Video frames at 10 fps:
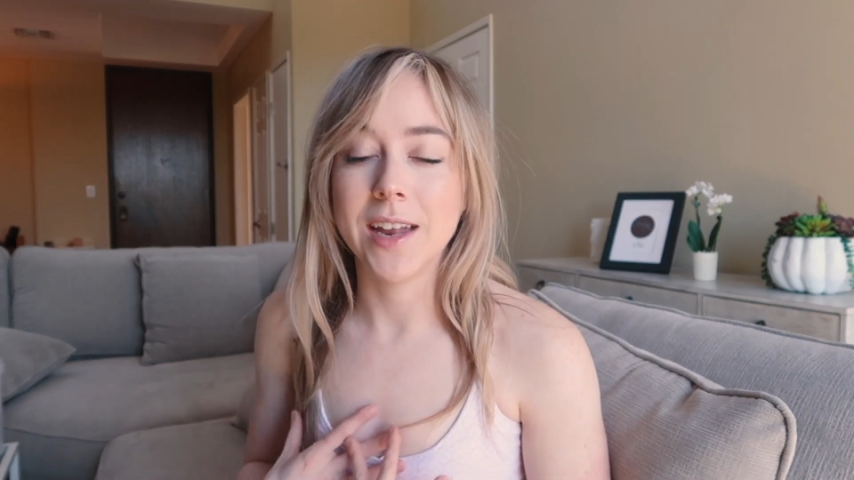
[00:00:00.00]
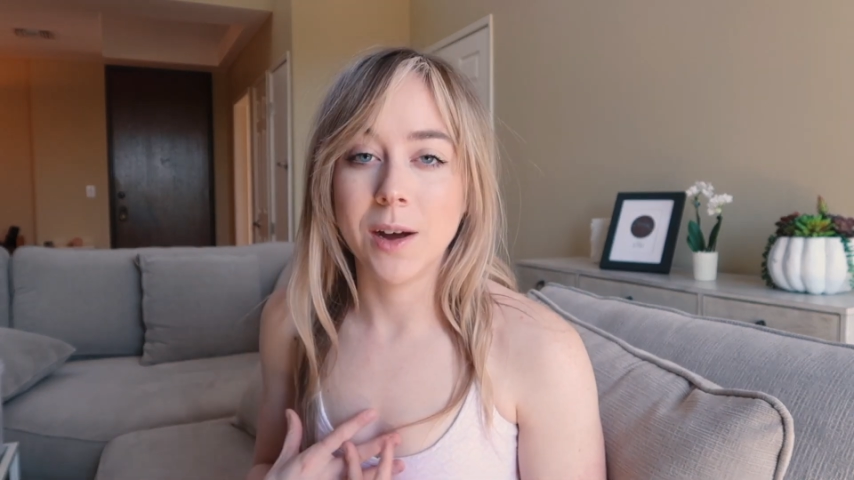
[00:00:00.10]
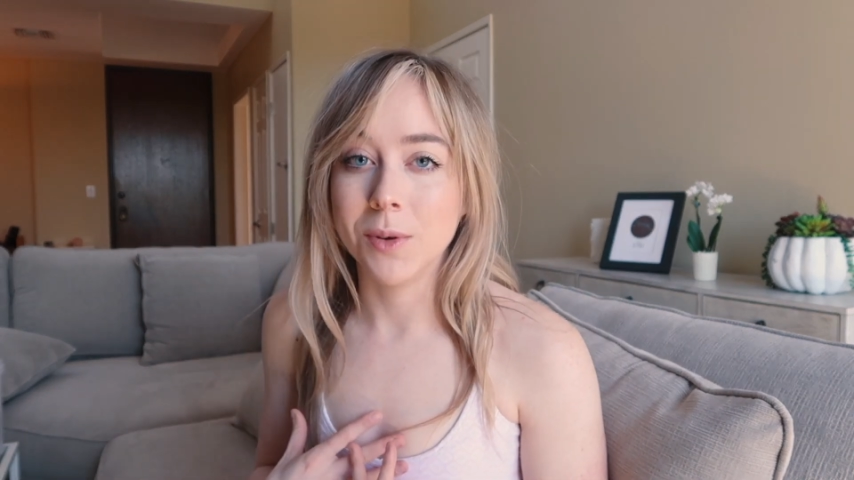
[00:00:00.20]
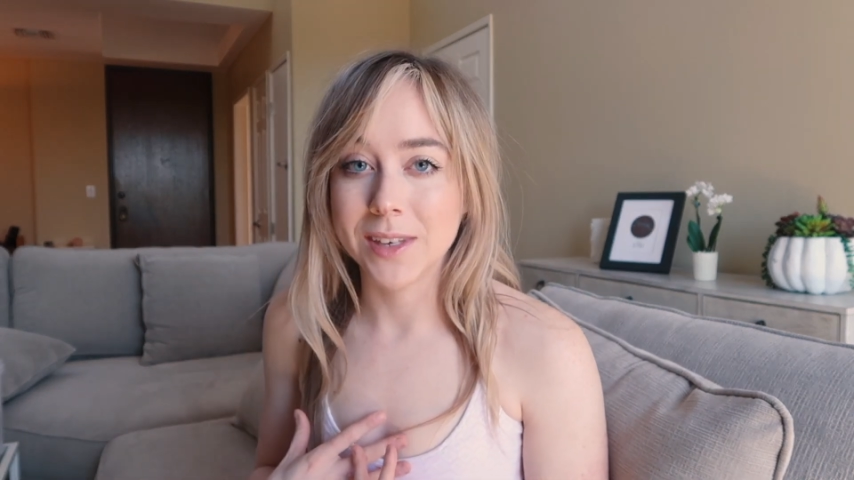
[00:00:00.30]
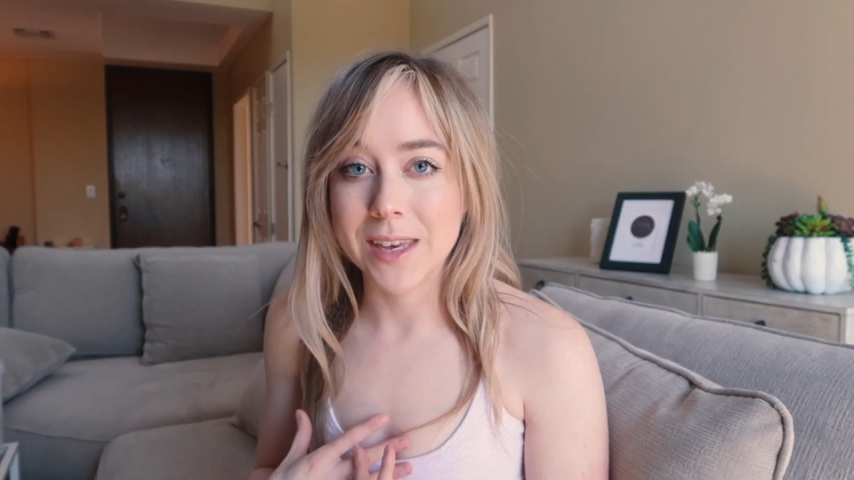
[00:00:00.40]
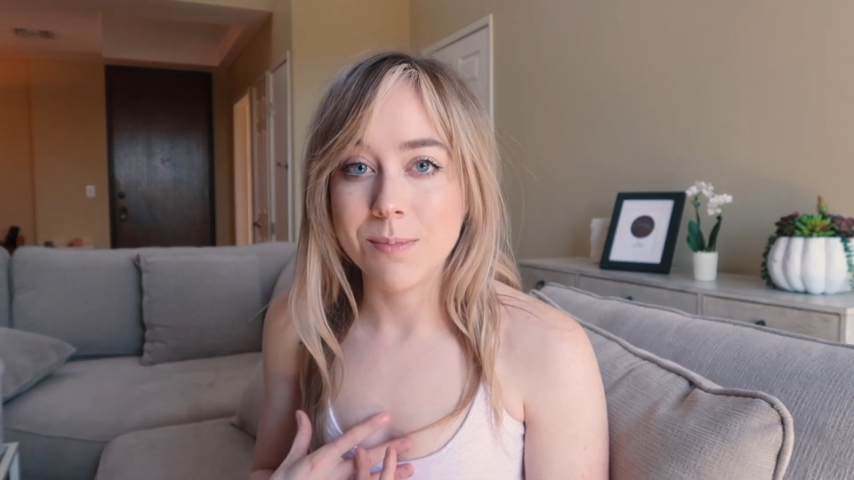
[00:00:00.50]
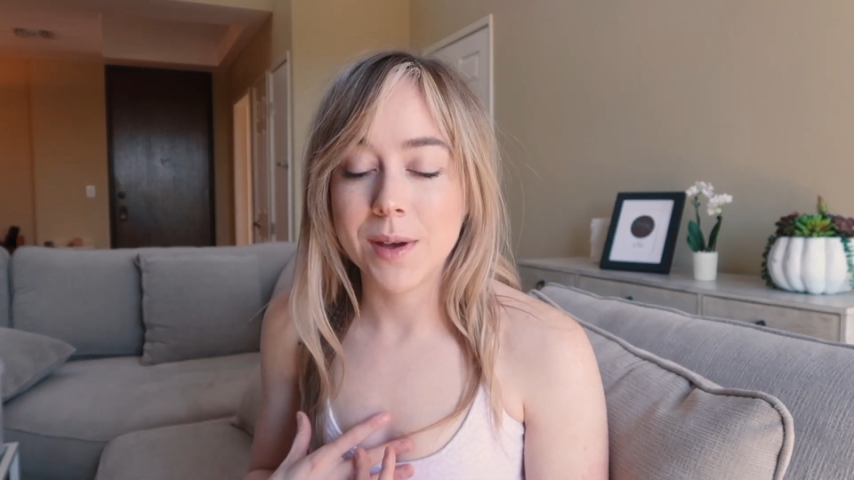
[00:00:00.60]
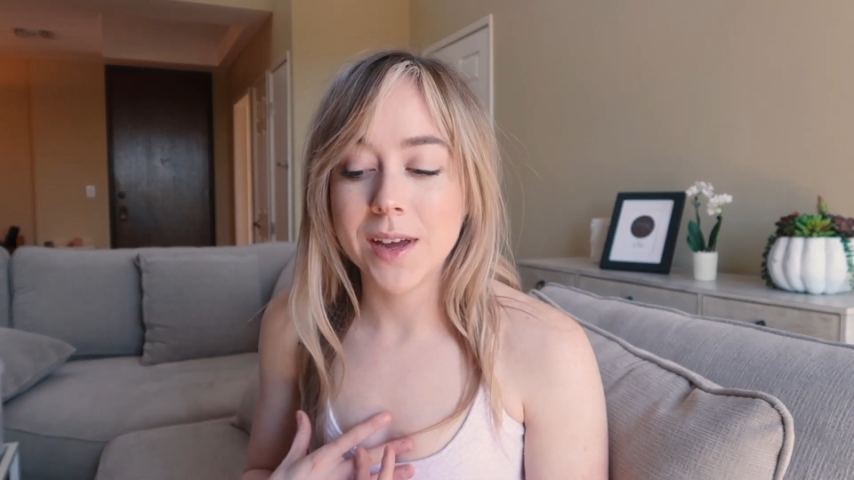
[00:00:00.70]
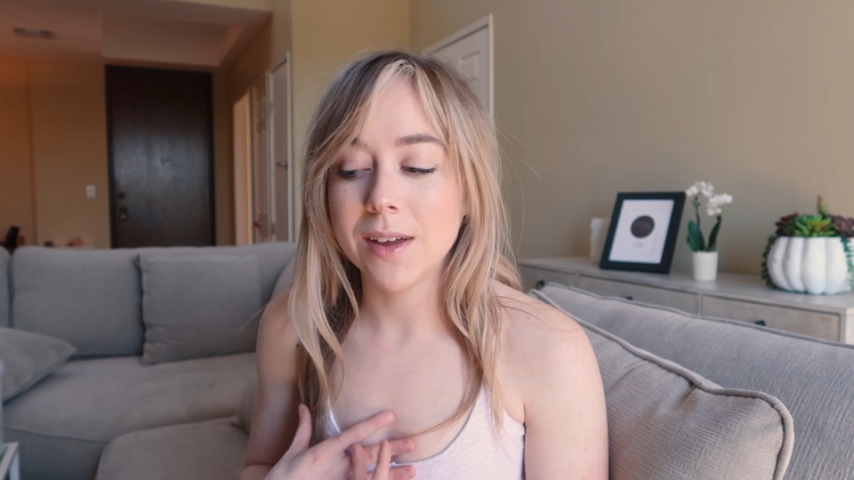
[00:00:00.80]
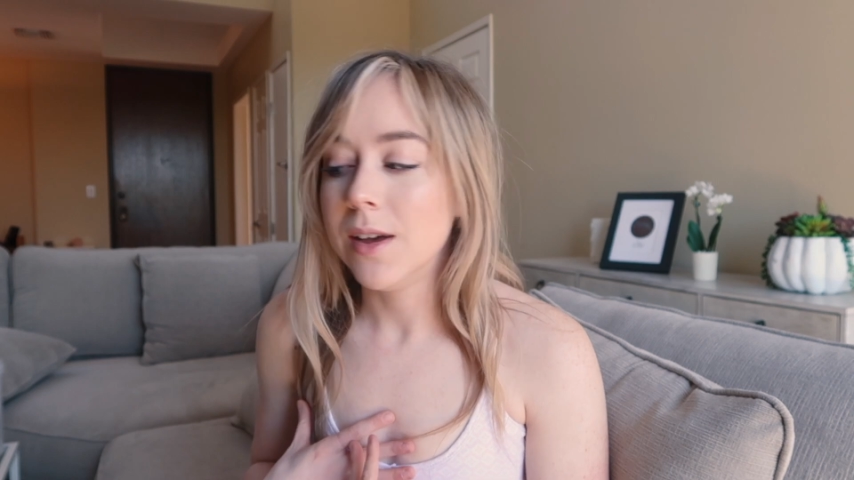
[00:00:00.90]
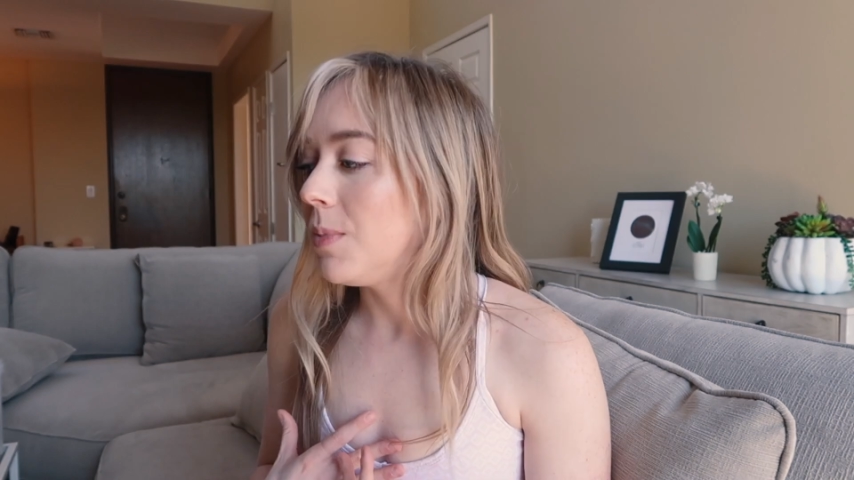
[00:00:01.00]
then I will keep it.